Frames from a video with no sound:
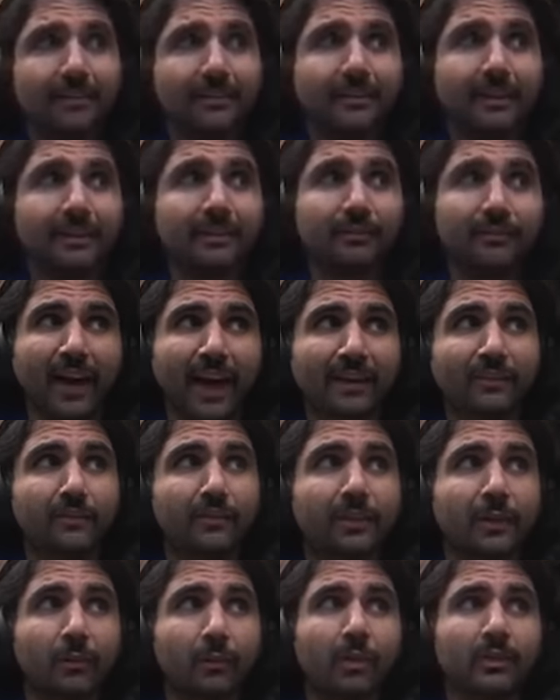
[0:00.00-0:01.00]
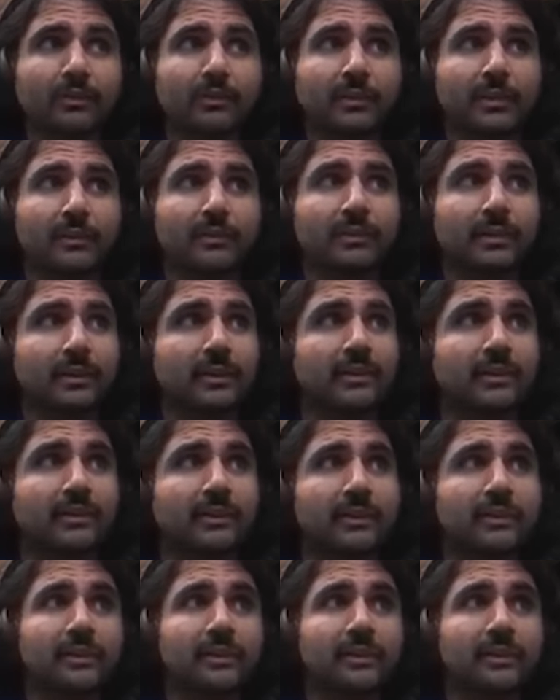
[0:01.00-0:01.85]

That's faster than it was years ago.